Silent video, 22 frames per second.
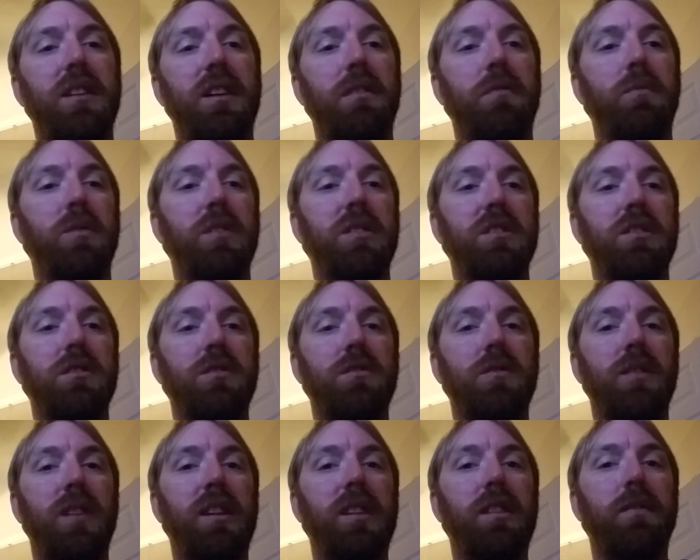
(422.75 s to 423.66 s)
I wouldn't
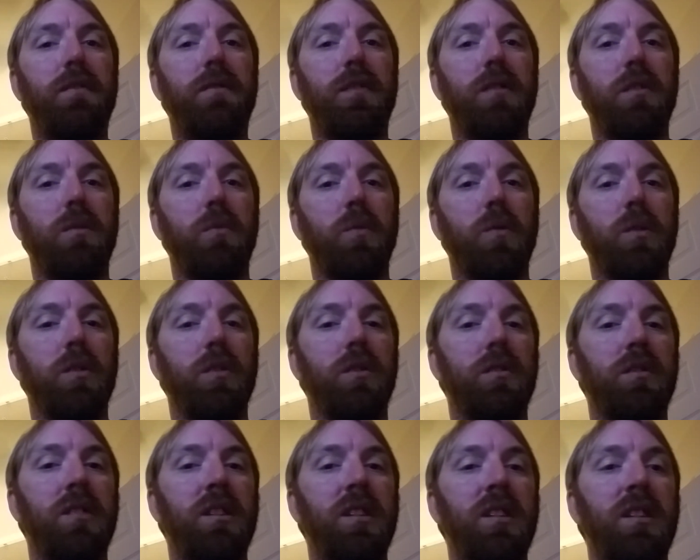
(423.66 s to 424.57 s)
trade it for the
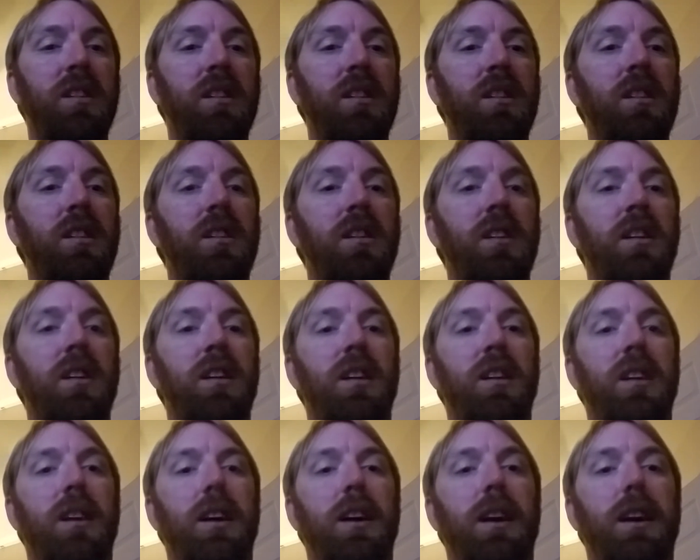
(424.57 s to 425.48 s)
world.
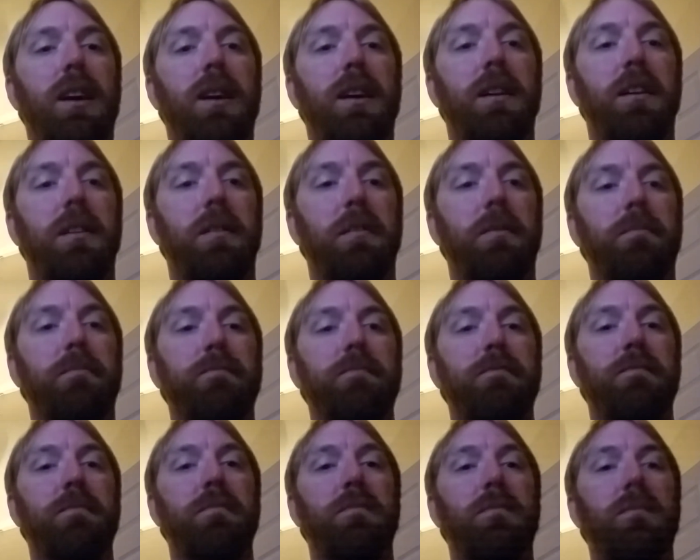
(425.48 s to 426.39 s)
I
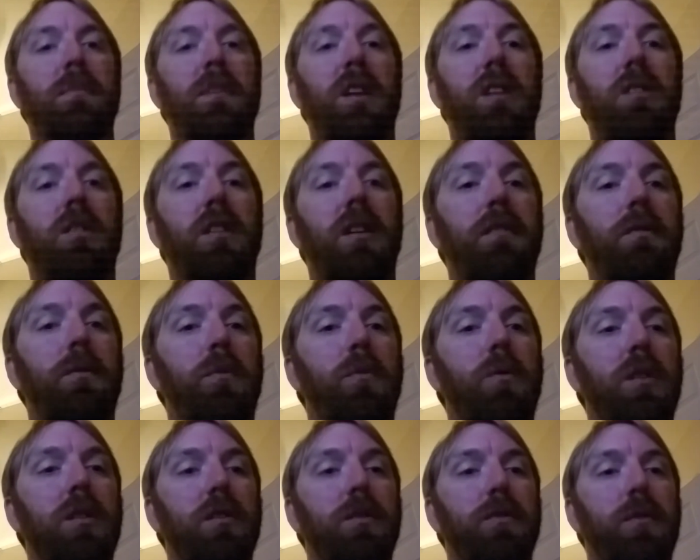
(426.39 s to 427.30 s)
have a
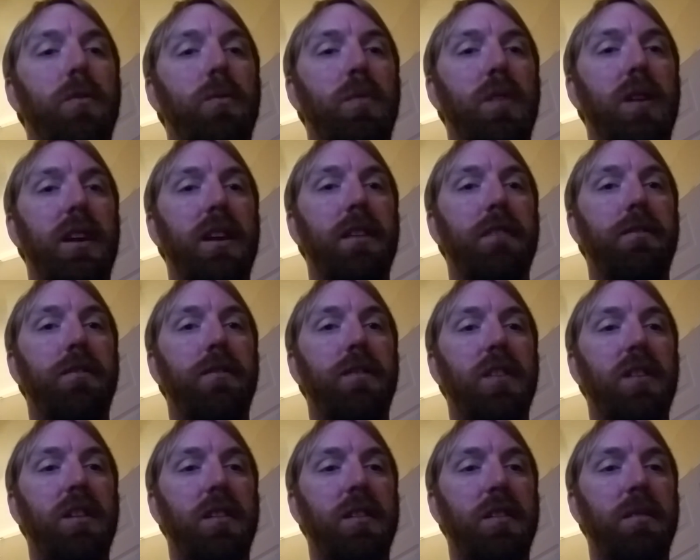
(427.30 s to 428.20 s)
wonderful wife,
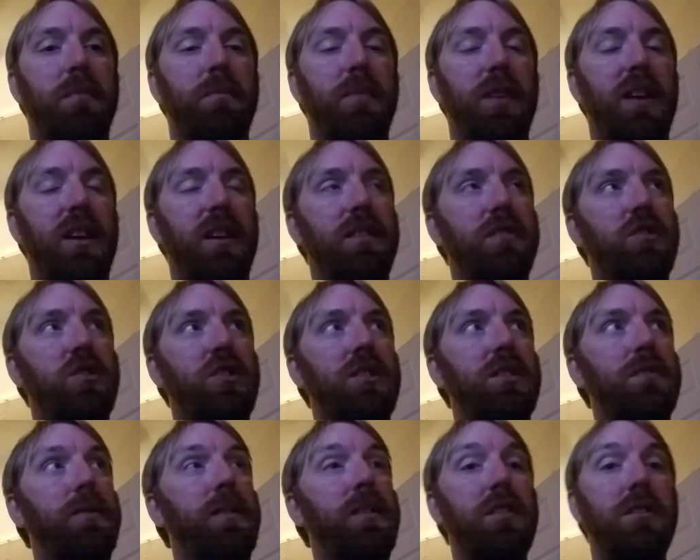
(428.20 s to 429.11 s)
and
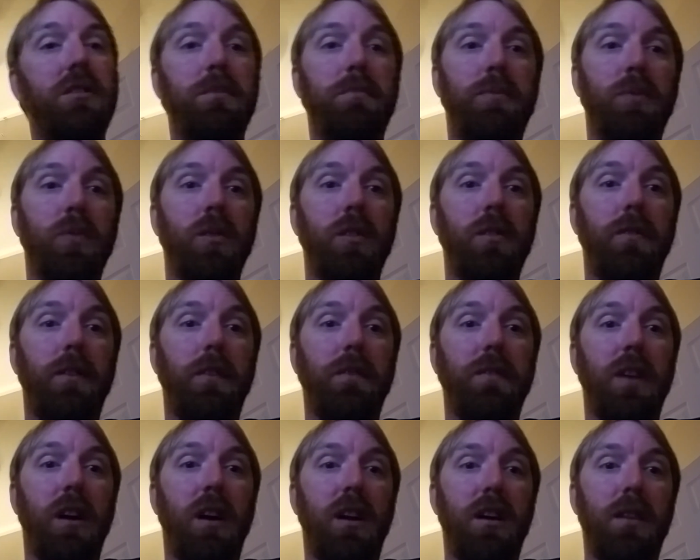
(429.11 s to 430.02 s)
she's very supportive
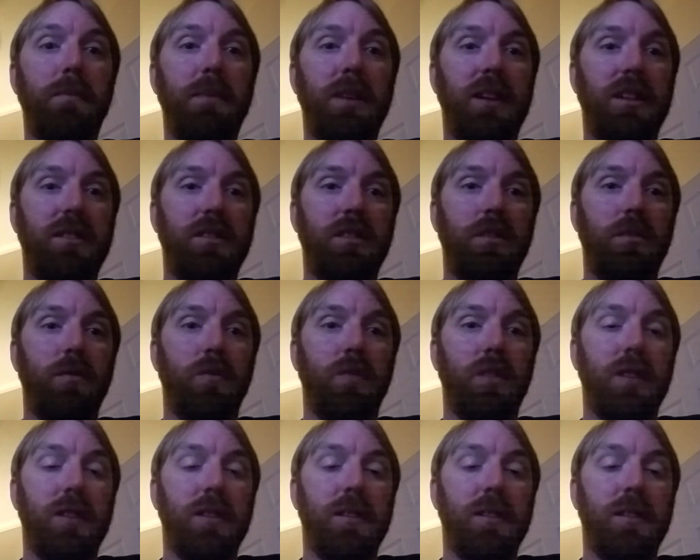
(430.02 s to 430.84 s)
of the hobby too.